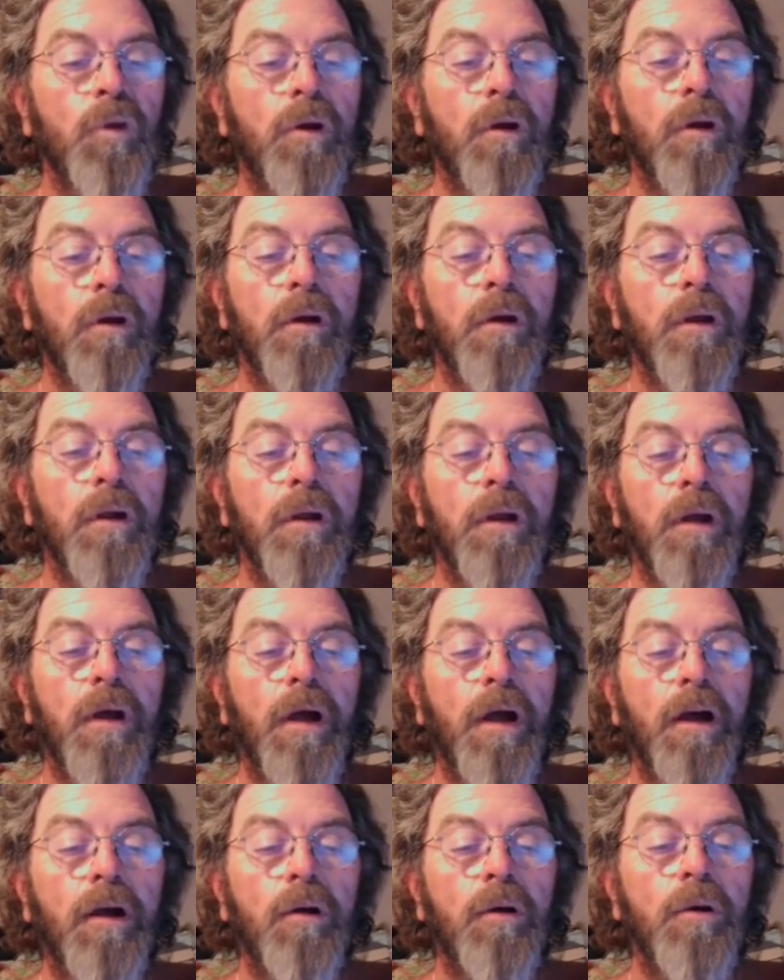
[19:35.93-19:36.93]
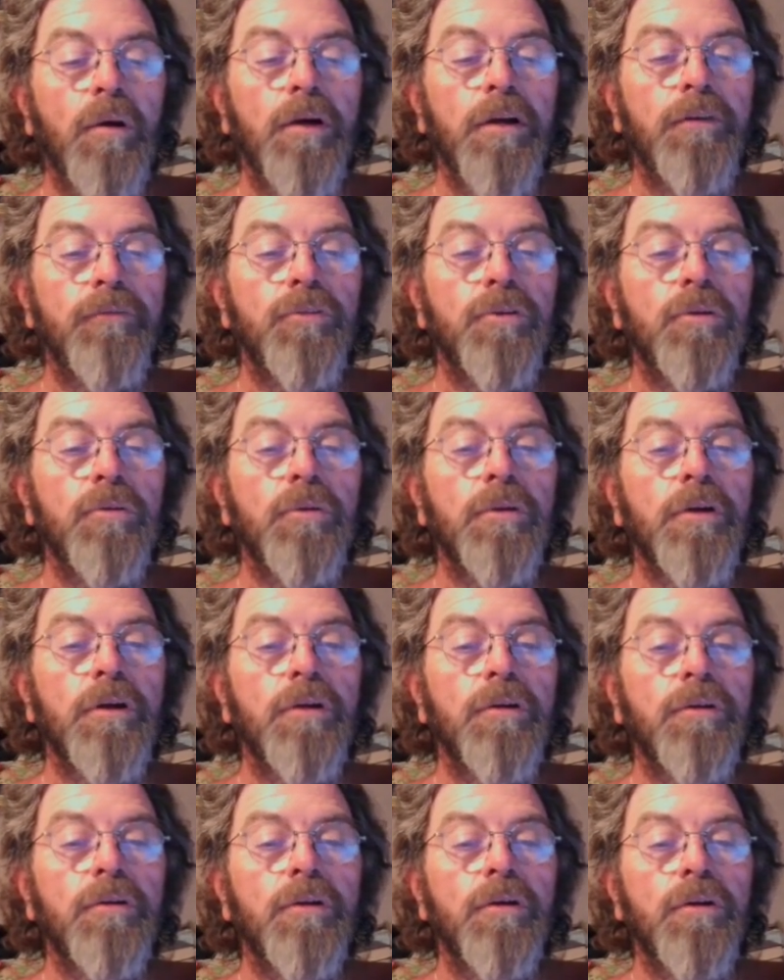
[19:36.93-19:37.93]
All right. How have you
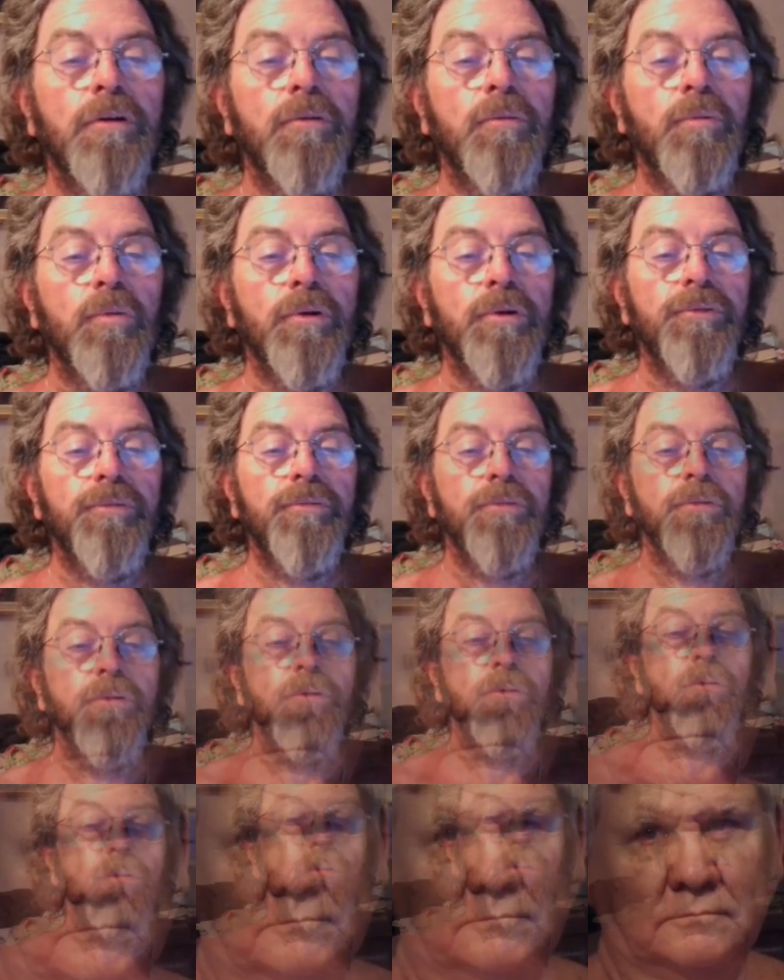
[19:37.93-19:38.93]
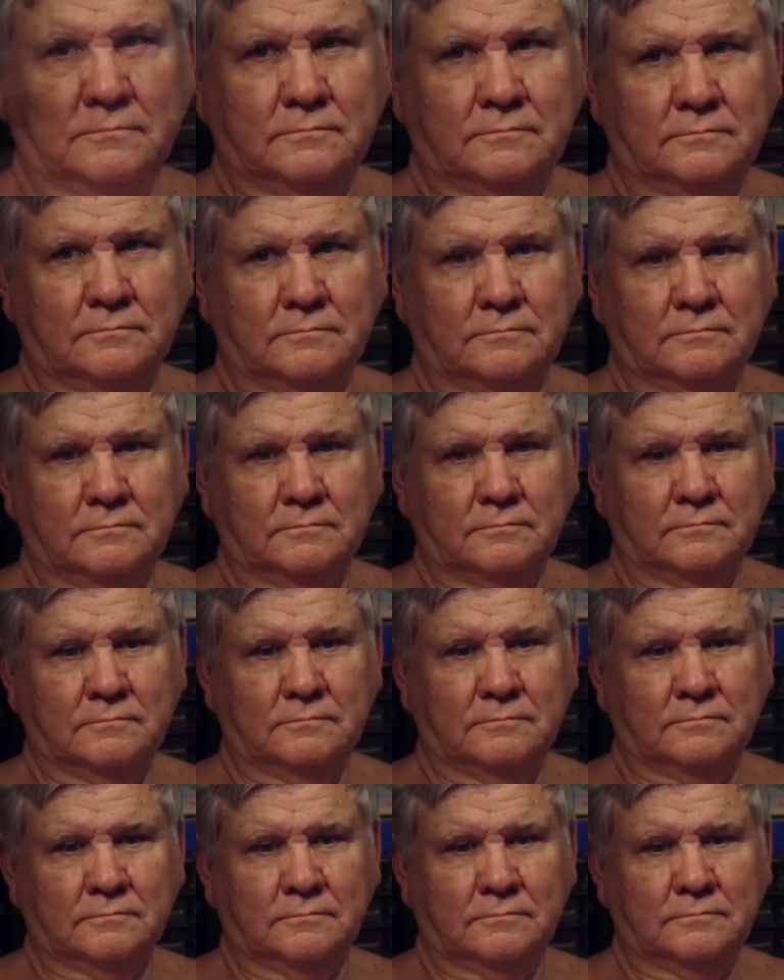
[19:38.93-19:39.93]
allowed God to work through you in these
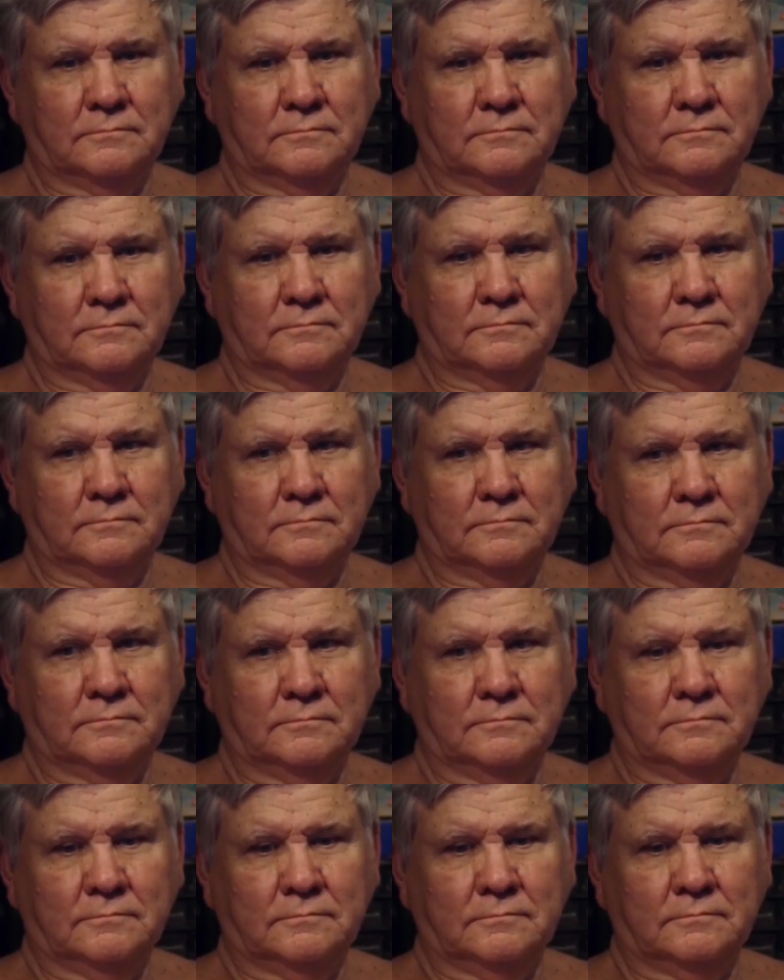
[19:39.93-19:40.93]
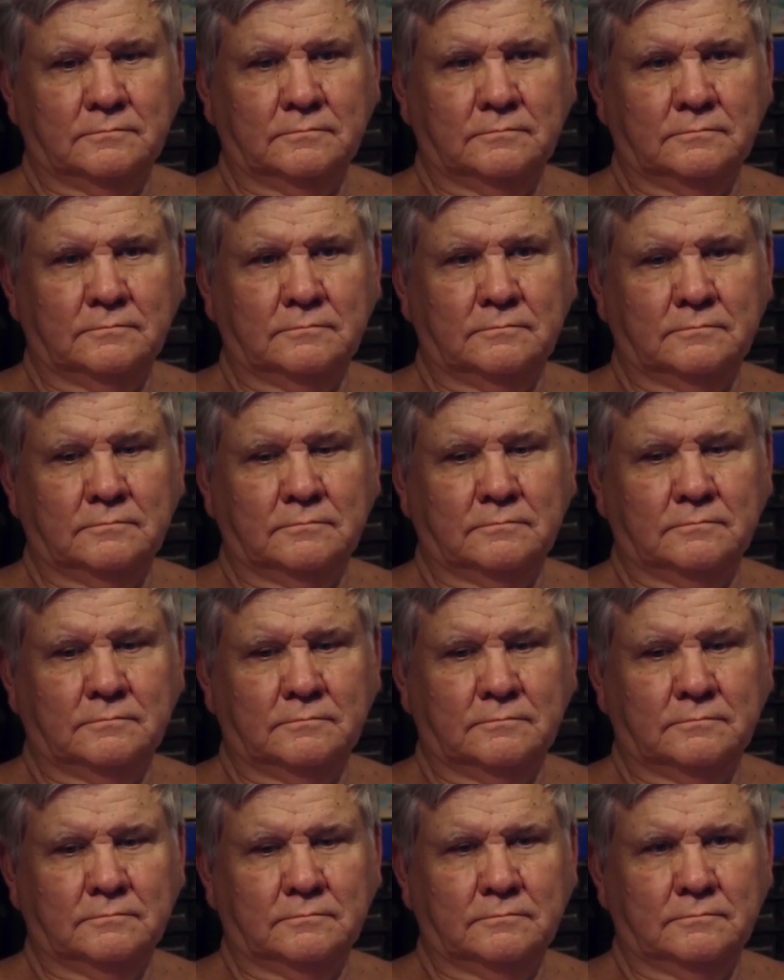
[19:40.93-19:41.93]
places? Same question
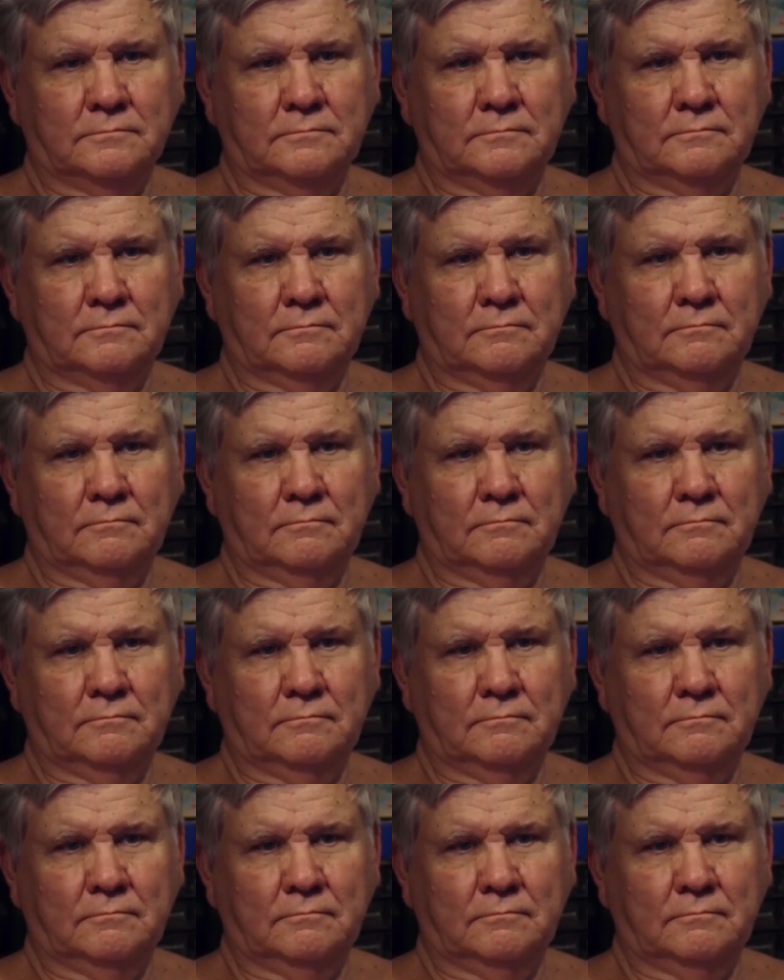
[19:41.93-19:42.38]
again, but...